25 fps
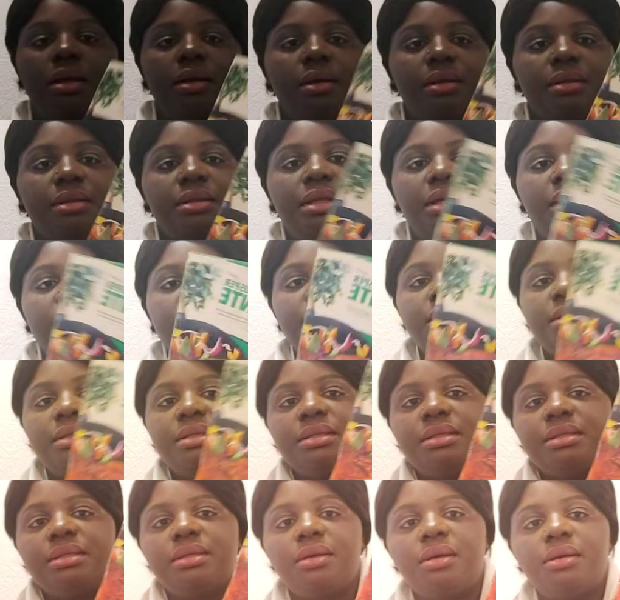got
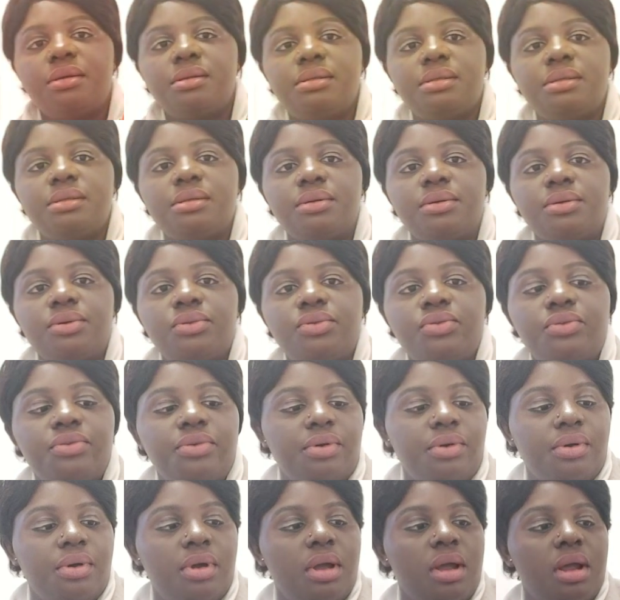this also
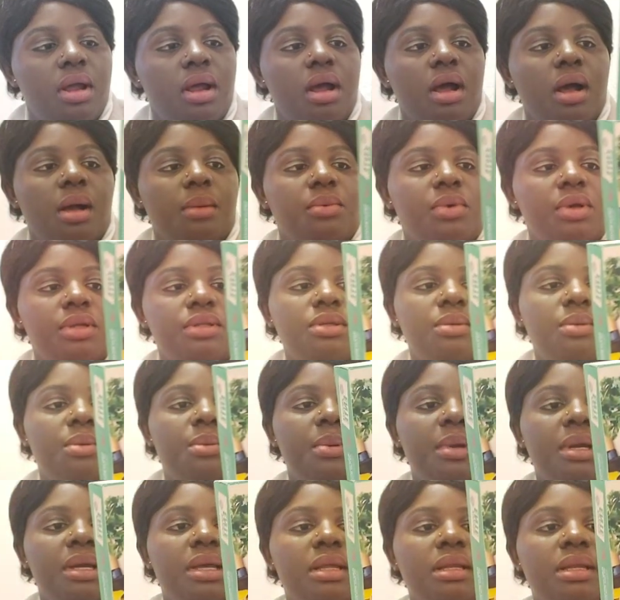for, I'm going to be
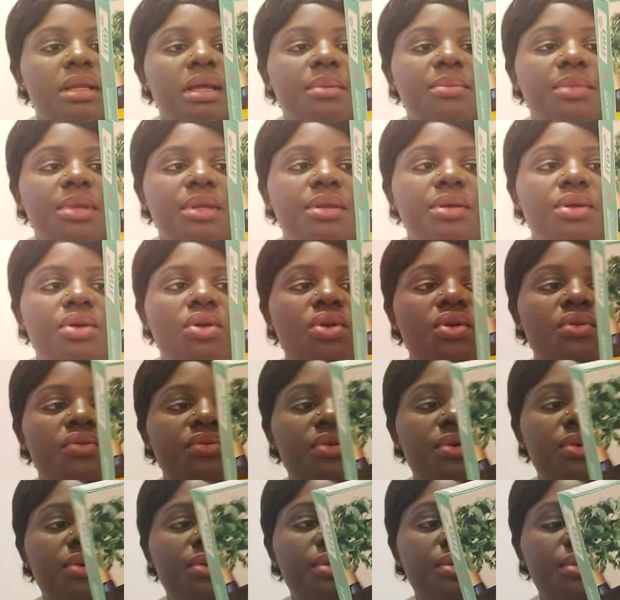baking them in the
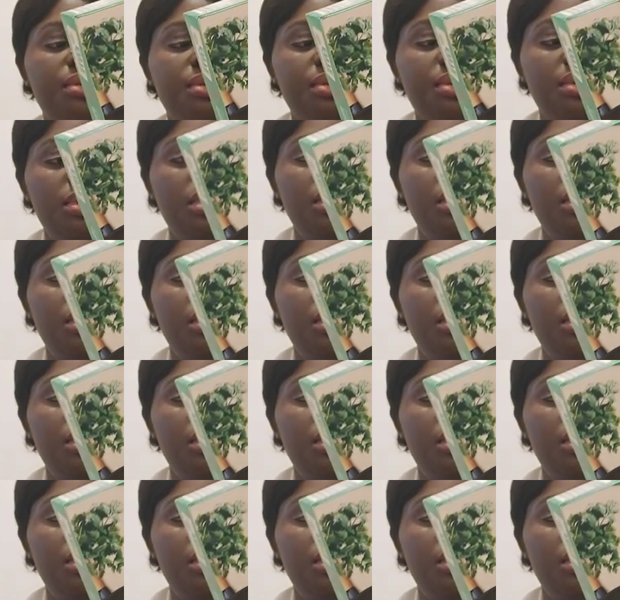oven.